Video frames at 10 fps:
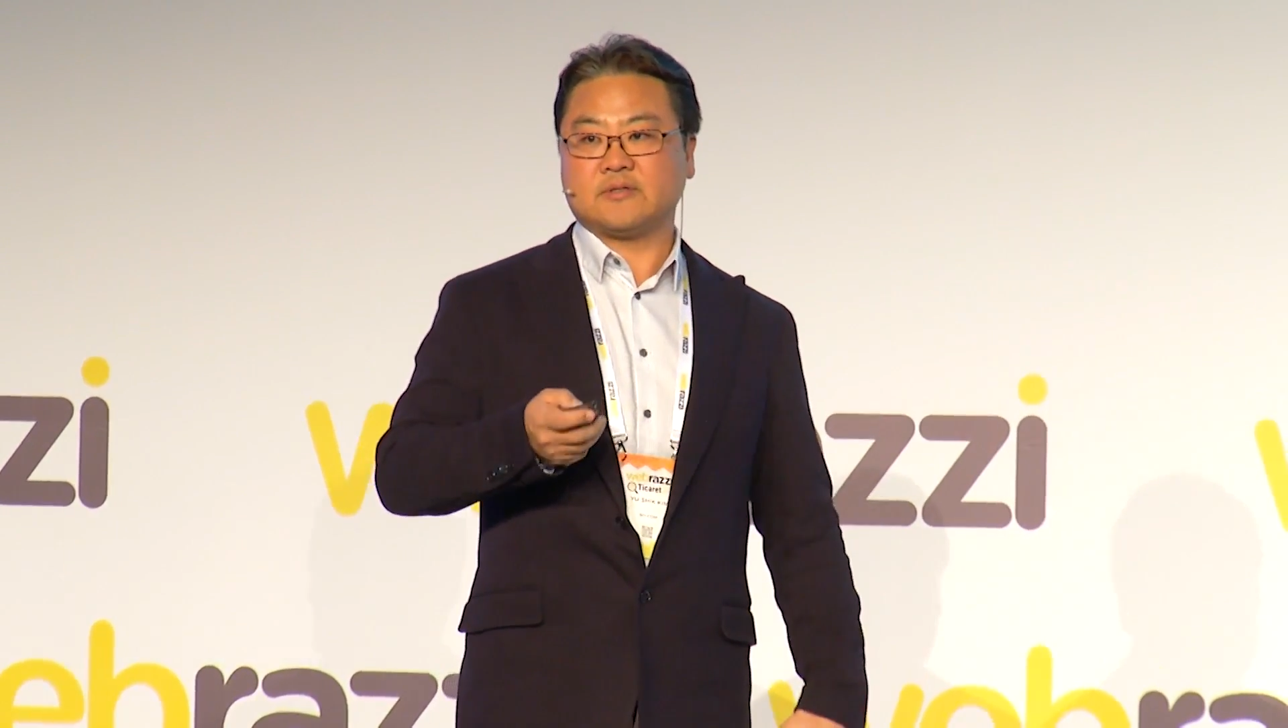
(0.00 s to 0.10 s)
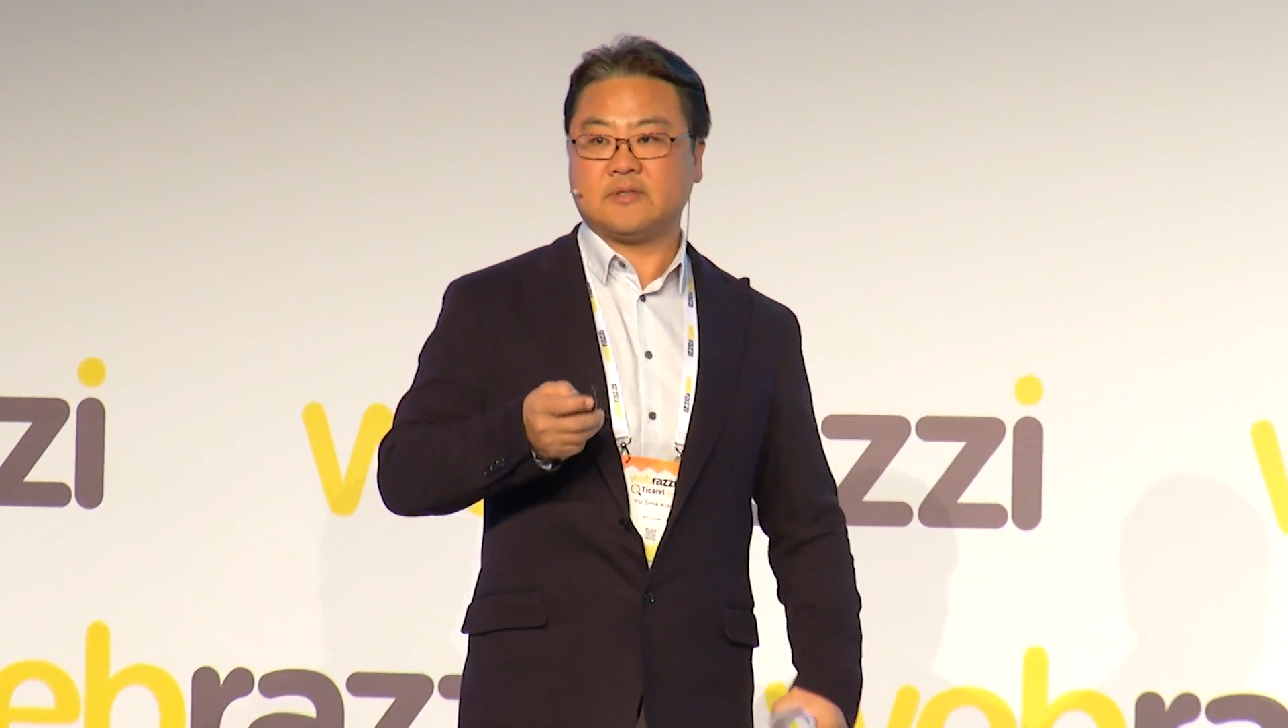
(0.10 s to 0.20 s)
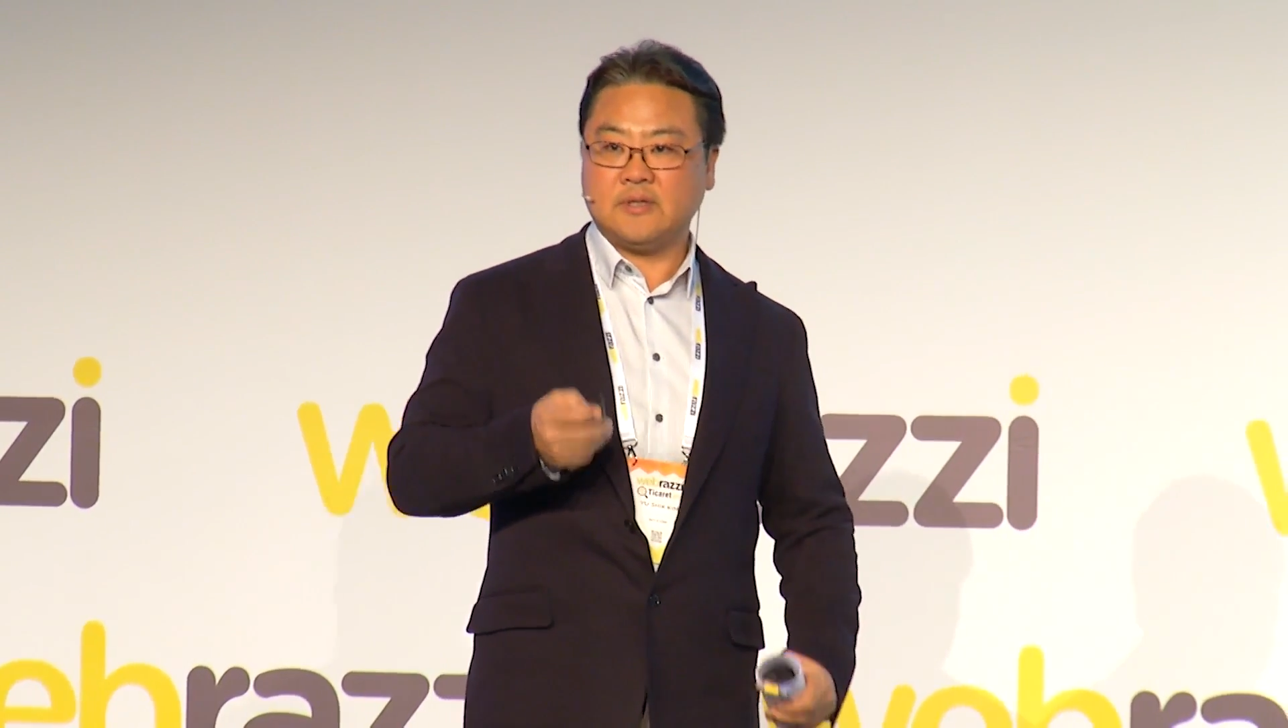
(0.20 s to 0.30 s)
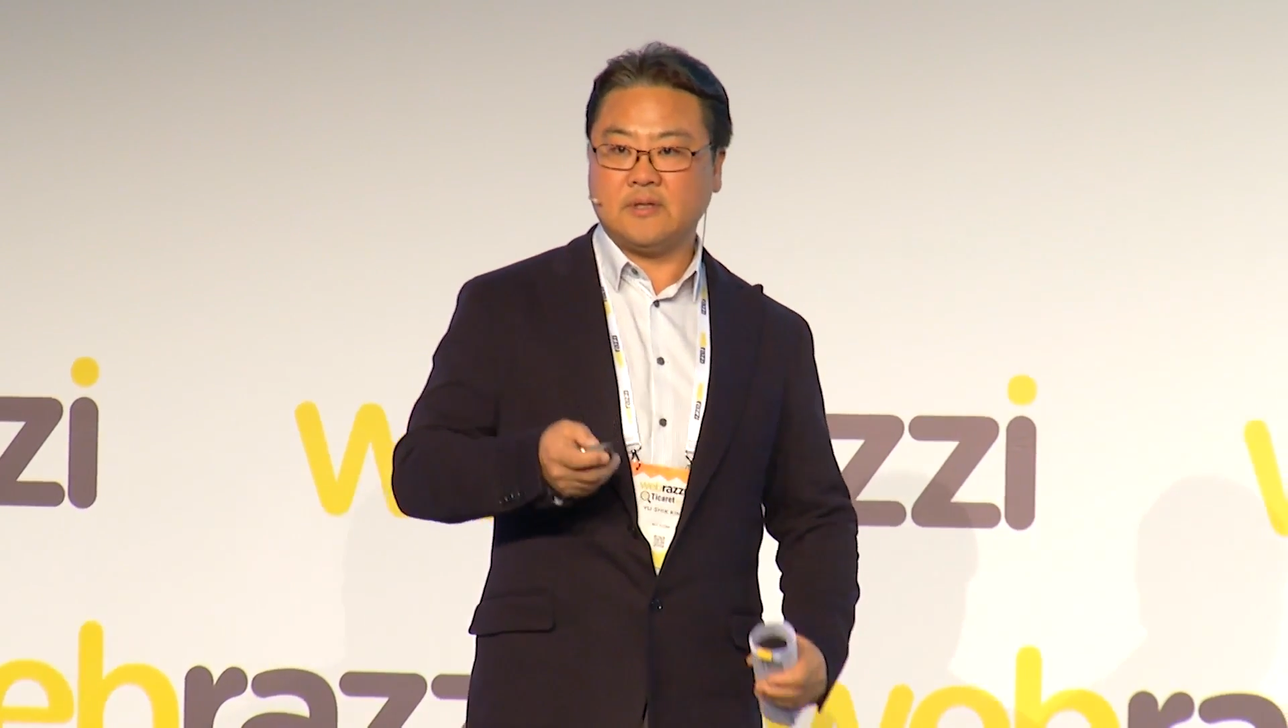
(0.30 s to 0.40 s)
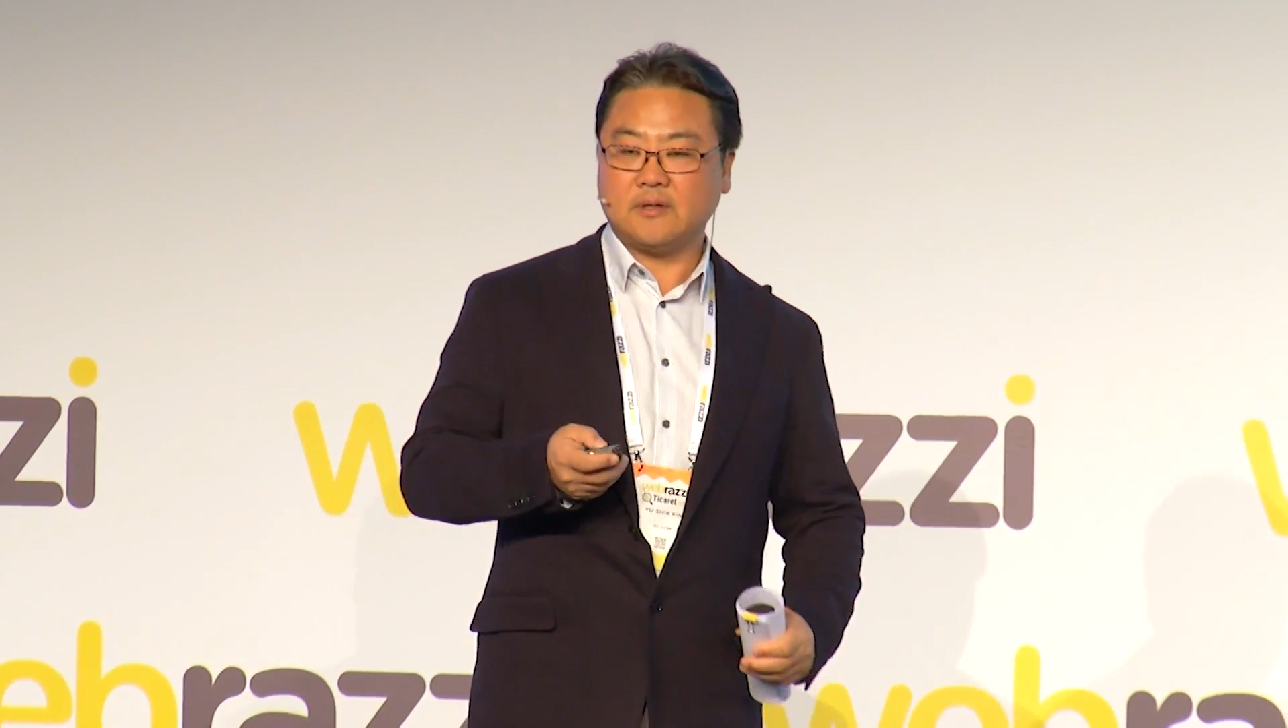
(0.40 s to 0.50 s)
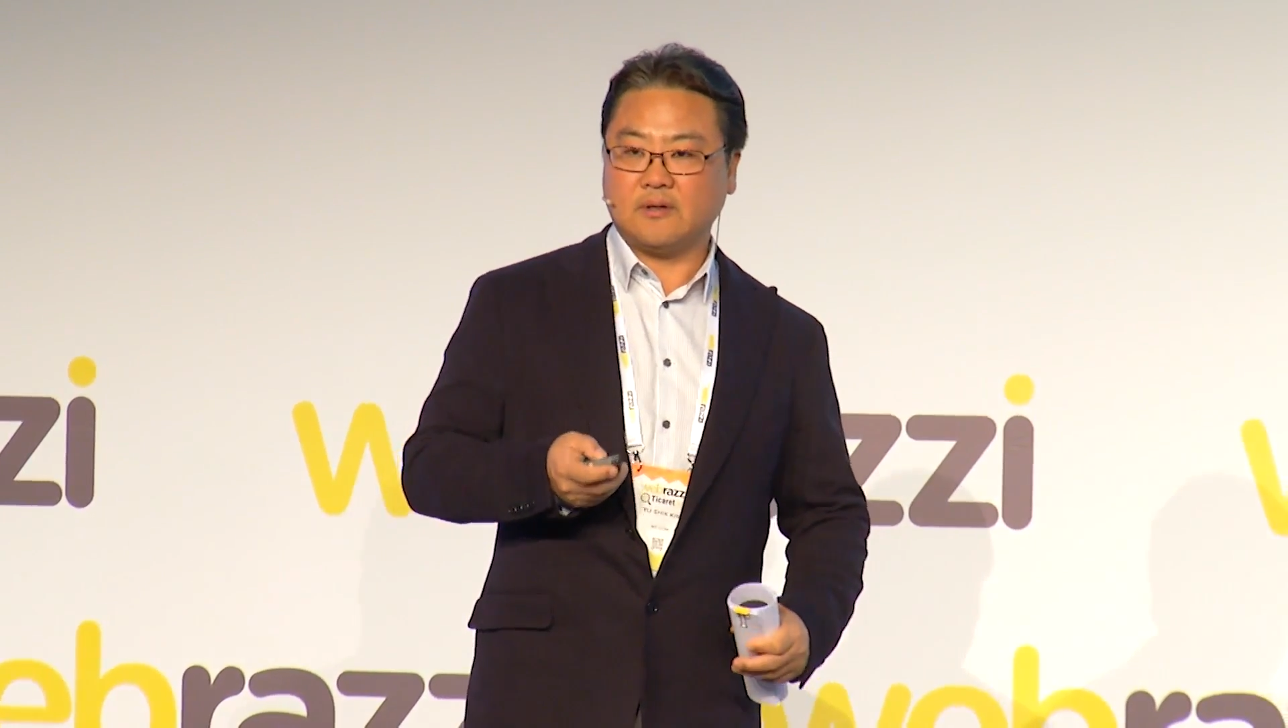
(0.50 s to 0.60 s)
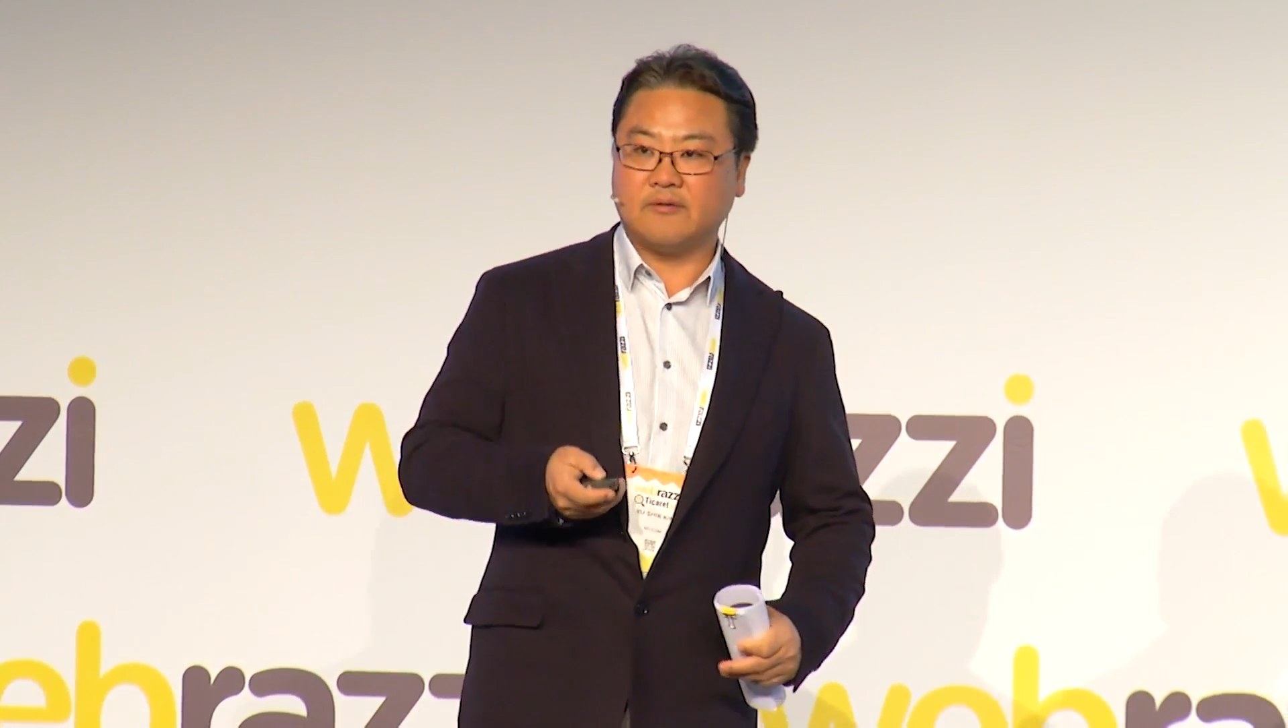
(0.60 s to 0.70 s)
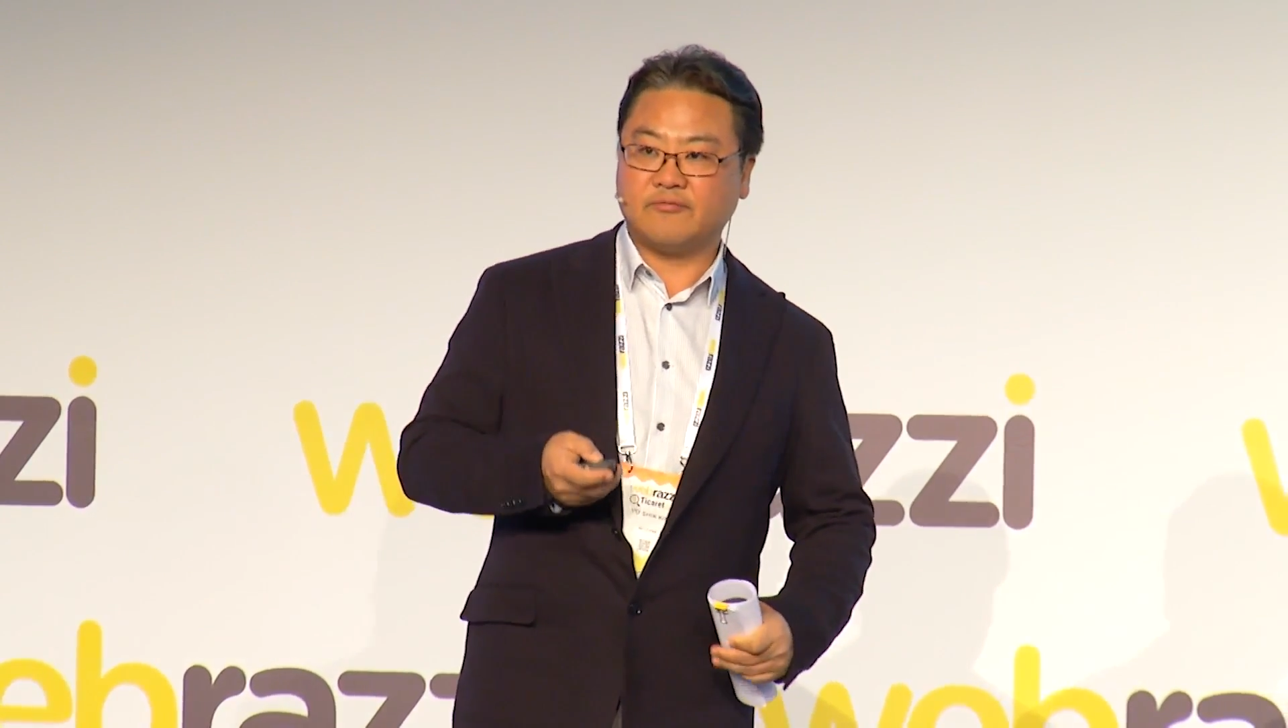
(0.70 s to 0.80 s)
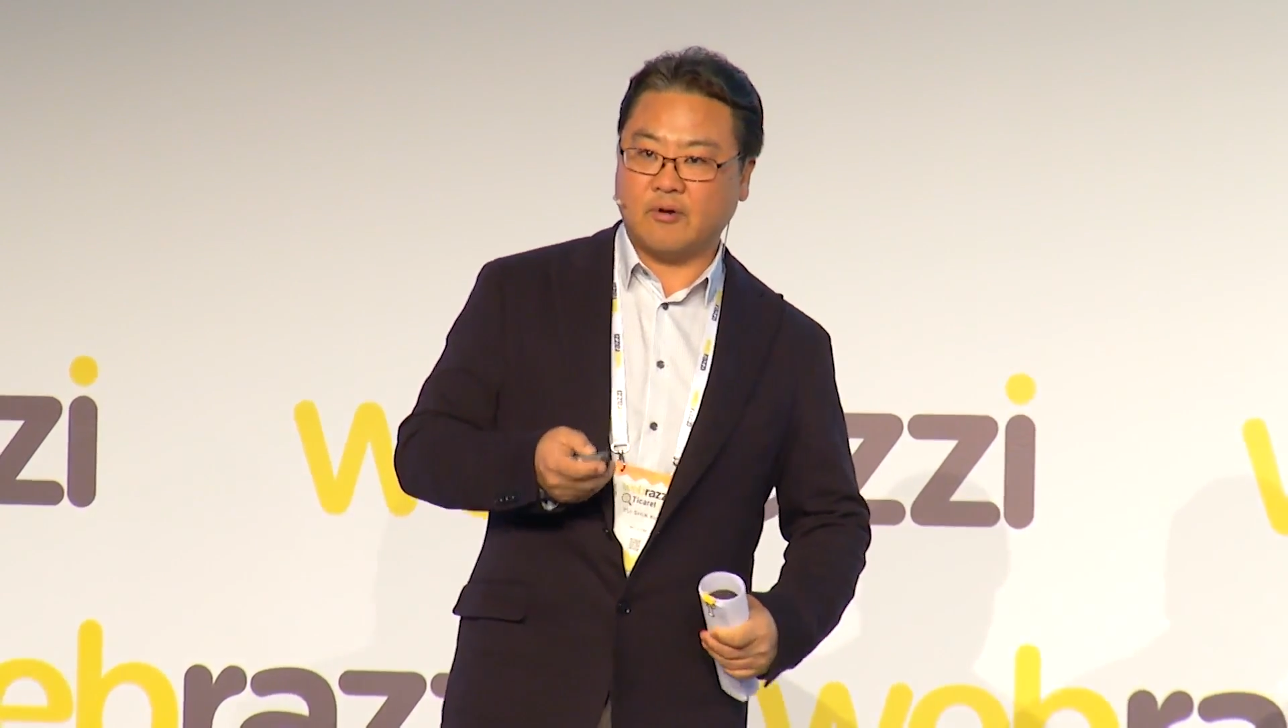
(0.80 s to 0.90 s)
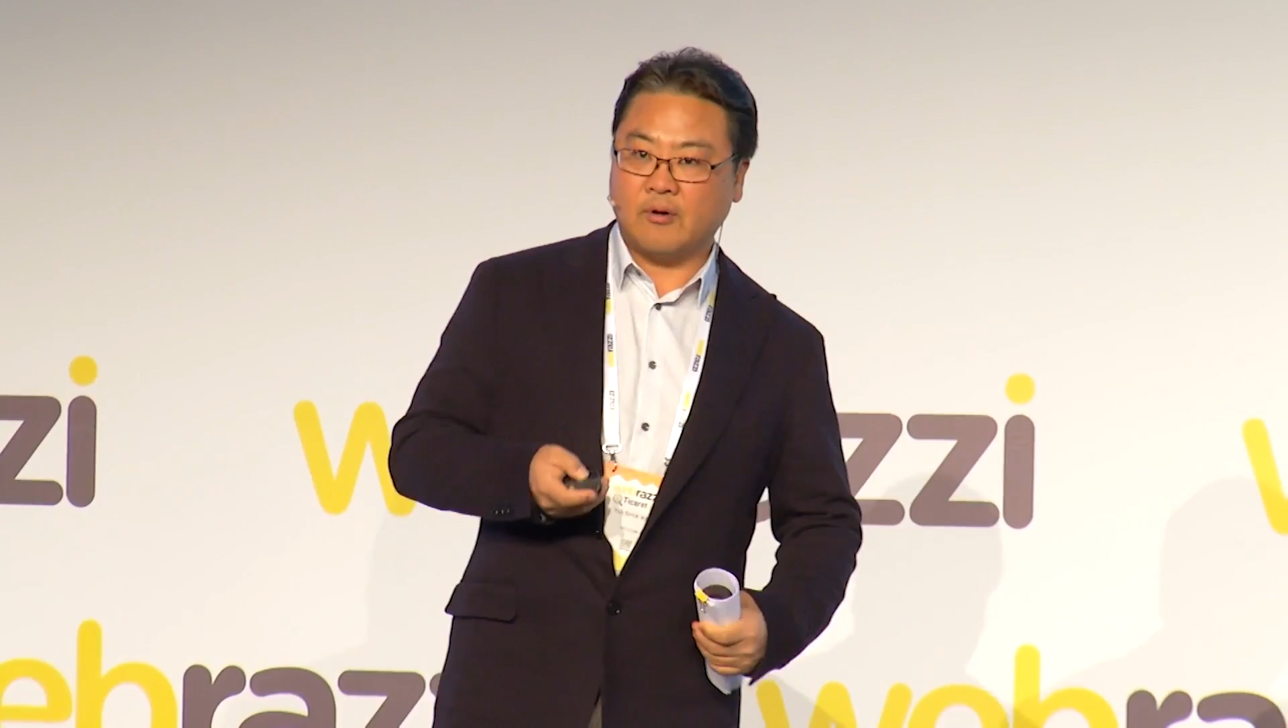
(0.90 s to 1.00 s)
key of